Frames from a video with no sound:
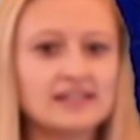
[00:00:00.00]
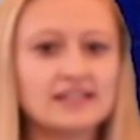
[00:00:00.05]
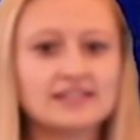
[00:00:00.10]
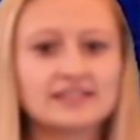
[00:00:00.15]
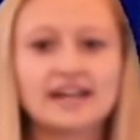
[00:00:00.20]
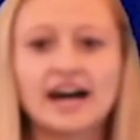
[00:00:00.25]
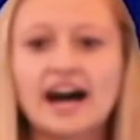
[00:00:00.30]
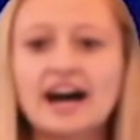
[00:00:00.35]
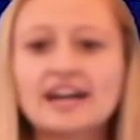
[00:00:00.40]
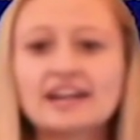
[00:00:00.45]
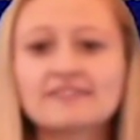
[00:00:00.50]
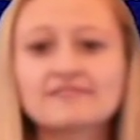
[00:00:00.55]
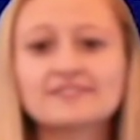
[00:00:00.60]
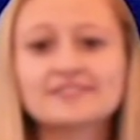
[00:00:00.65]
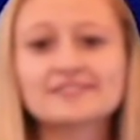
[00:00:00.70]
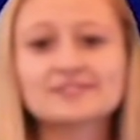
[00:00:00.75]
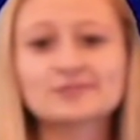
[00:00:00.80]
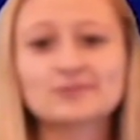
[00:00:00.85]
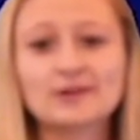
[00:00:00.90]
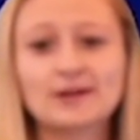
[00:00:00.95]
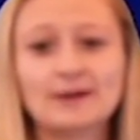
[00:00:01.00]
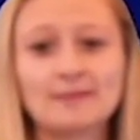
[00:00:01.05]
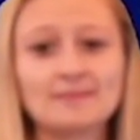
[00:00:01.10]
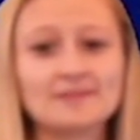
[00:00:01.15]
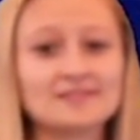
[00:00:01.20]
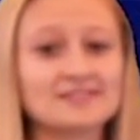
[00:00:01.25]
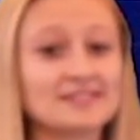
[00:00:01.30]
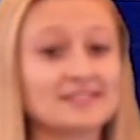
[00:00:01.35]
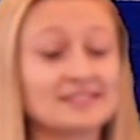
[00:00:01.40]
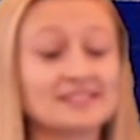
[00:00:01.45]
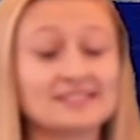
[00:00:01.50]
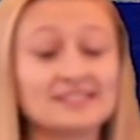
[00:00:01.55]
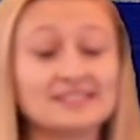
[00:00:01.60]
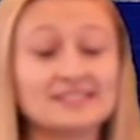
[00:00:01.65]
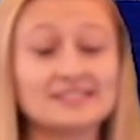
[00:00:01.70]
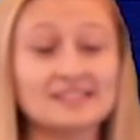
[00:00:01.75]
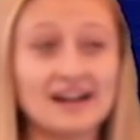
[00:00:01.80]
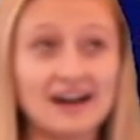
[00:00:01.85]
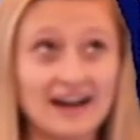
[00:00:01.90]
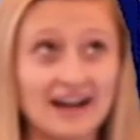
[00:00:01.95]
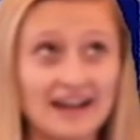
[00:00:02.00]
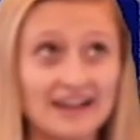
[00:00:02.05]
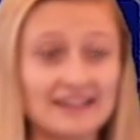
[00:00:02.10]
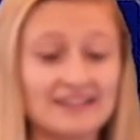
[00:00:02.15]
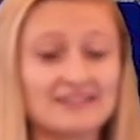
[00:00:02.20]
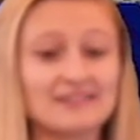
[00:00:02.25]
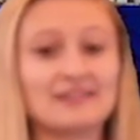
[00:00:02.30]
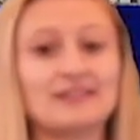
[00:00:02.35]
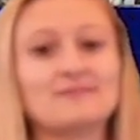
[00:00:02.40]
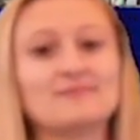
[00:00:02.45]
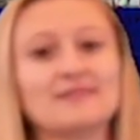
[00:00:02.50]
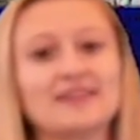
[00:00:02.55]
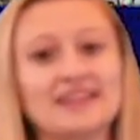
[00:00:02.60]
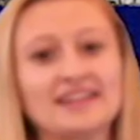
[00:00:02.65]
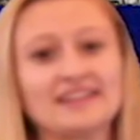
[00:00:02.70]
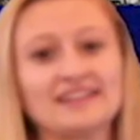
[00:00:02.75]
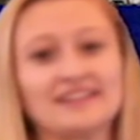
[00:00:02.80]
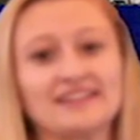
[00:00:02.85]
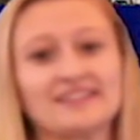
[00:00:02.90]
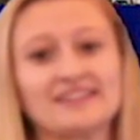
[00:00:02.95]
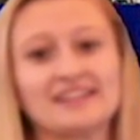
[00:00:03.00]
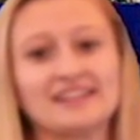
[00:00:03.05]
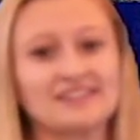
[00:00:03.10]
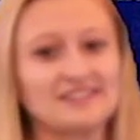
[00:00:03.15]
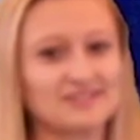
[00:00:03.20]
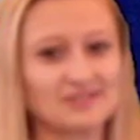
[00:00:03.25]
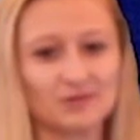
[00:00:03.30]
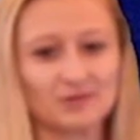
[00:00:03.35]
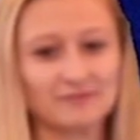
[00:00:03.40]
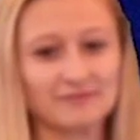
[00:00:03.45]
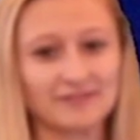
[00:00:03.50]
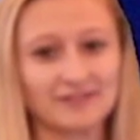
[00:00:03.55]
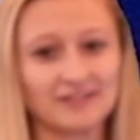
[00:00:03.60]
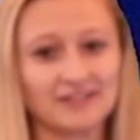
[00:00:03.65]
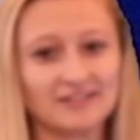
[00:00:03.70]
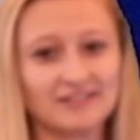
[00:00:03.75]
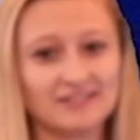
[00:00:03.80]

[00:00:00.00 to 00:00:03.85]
The eye of the storm does not mean it is over.